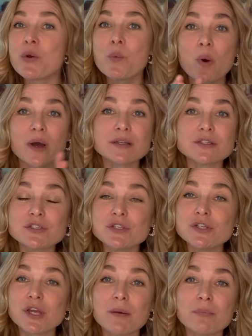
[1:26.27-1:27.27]
One
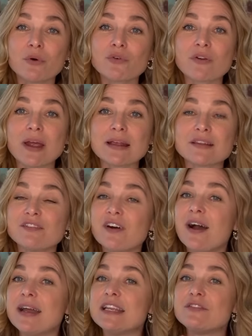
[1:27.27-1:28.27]
studio portrait is
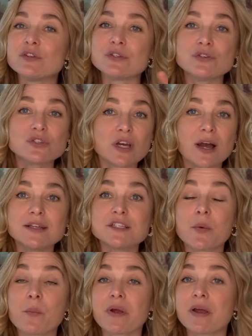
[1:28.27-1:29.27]
fine. If you're too shy,
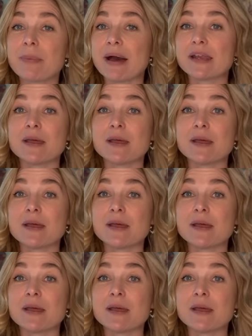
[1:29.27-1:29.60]
don't worry about it.